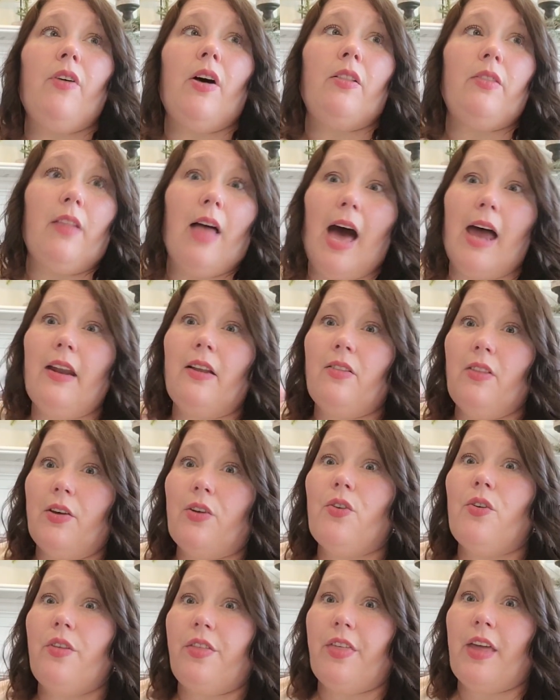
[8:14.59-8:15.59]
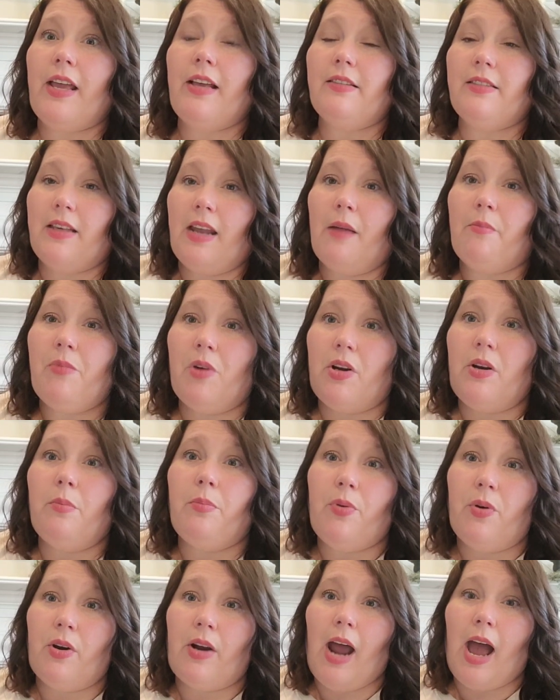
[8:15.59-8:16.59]
a lot of little things that I'm going to
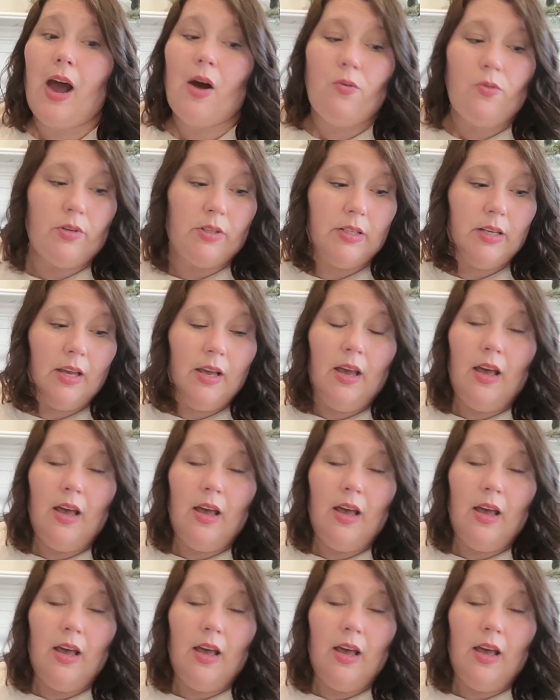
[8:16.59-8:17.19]
put out